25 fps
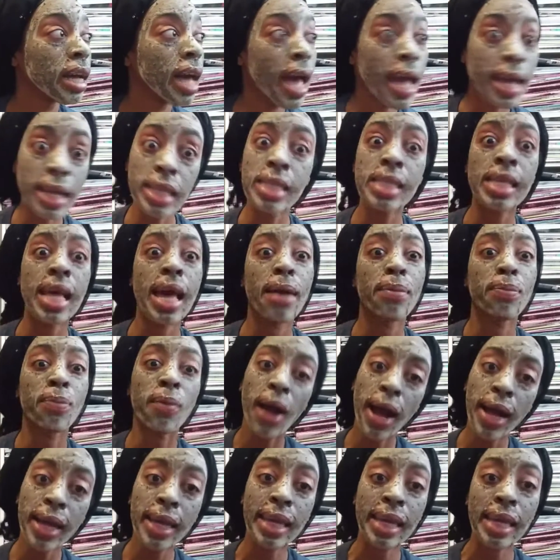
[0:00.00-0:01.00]
ASAP
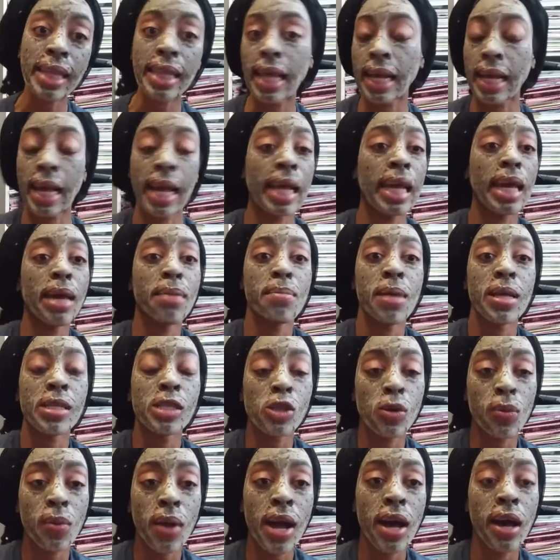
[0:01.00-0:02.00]
Rocky. Like, I can't
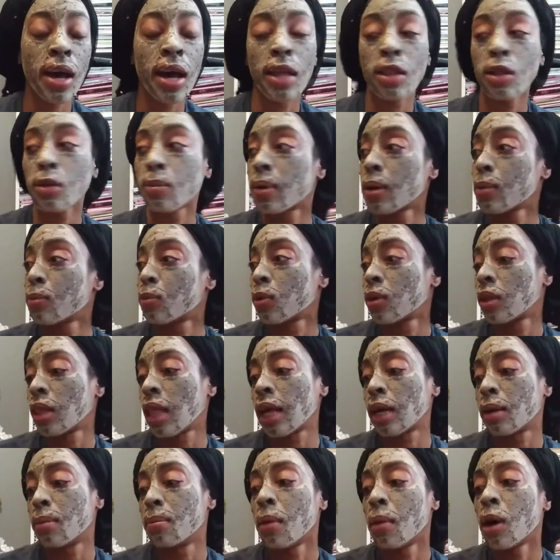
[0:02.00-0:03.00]
mess around. Other people were
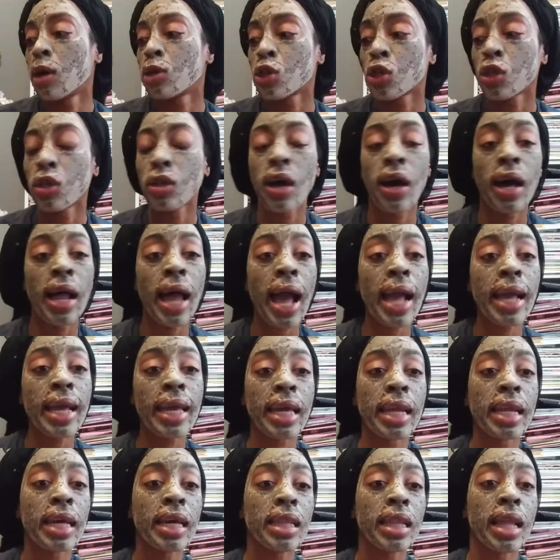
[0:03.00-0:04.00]
like emotional. I
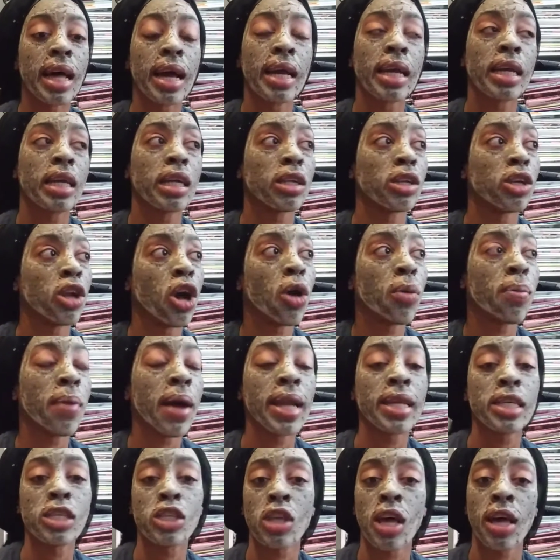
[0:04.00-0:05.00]
get it. Like,
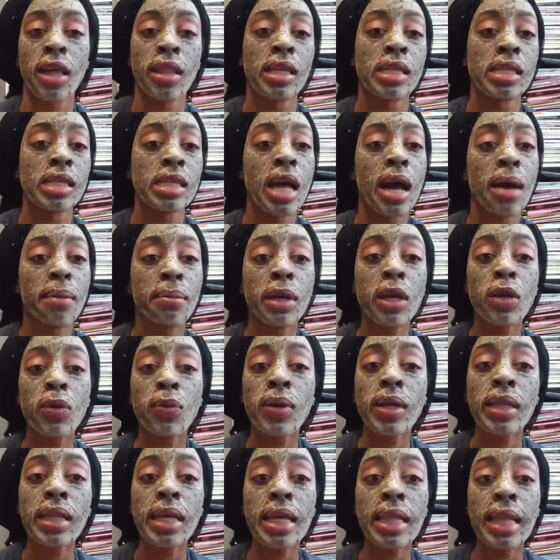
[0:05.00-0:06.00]
nobody saw this coming
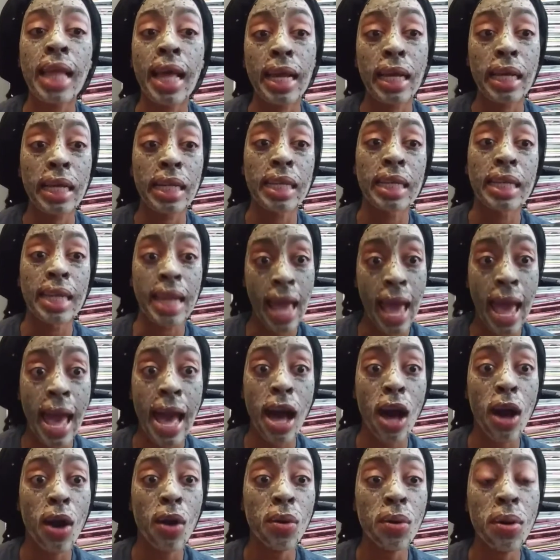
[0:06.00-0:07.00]
really, like
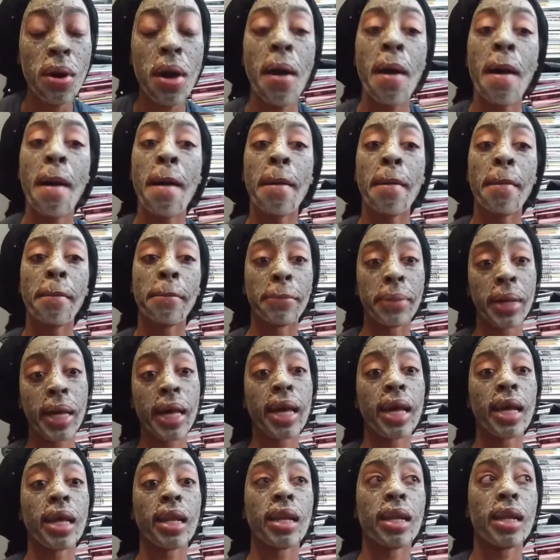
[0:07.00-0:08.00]
now.
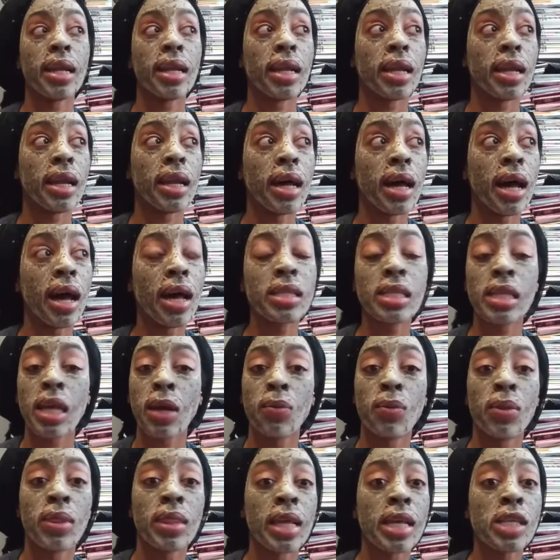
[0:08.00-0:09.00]
But I was
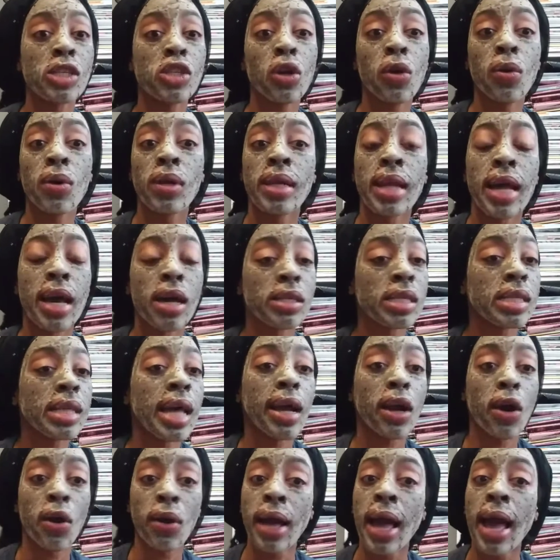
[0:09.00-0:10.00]
like, when things are going down, it's
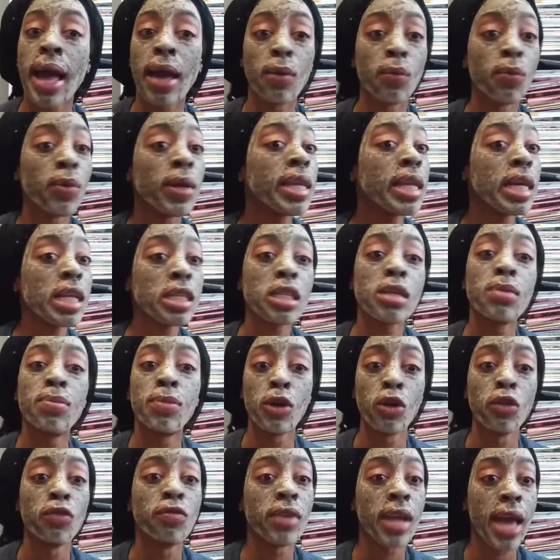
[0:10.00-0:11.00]
like, okay, we need to
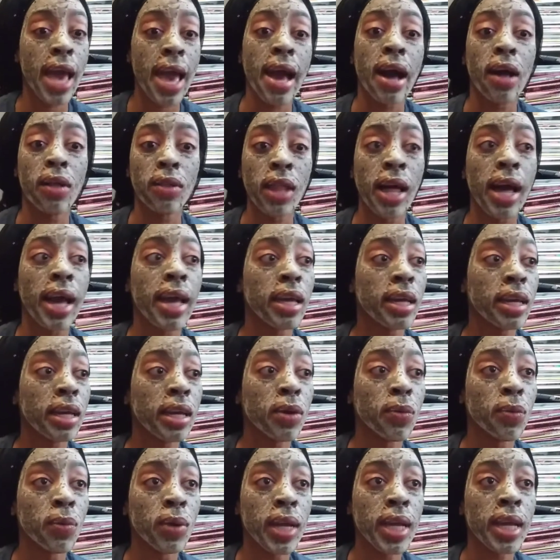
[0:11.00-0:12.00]
move now. Like,
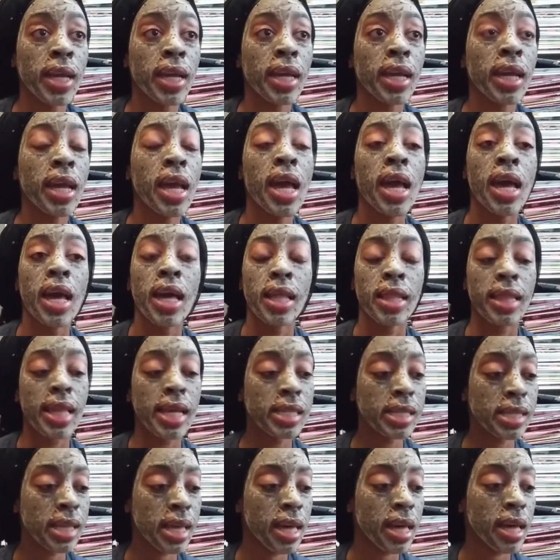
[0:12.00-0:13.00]

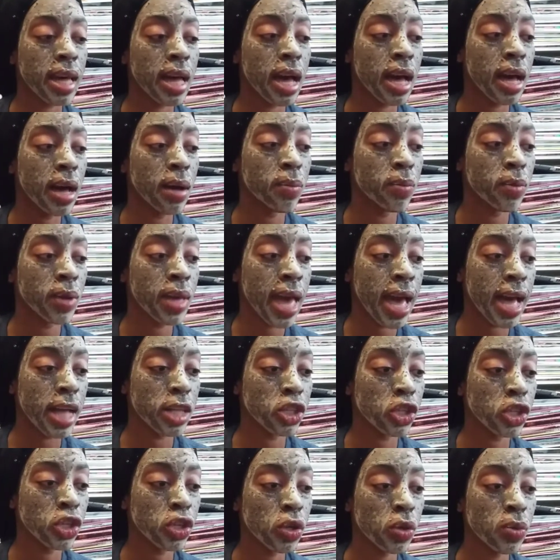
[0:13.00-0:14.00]
they said we
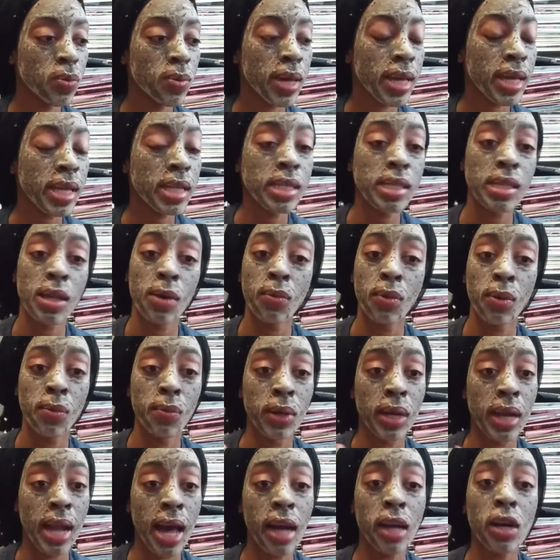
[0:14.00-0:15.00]
had 2 weeks that we
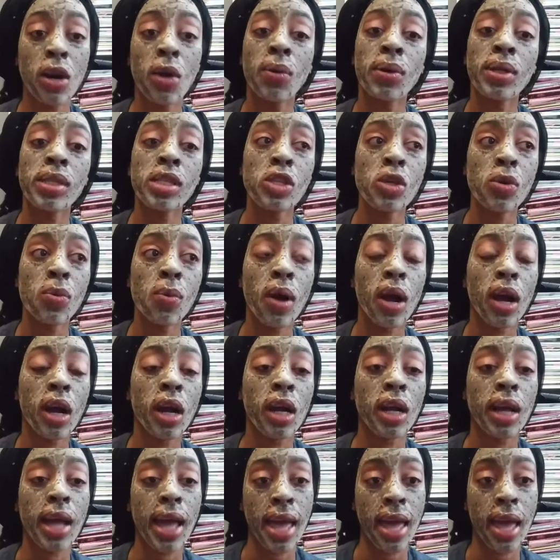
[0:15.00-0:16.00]
would not go into
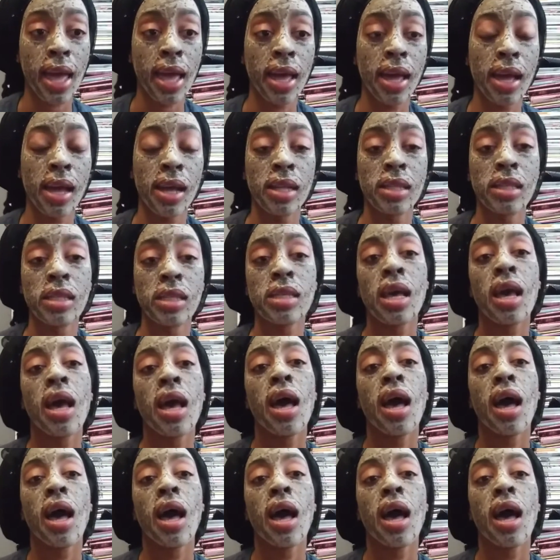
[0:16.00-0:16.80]
work and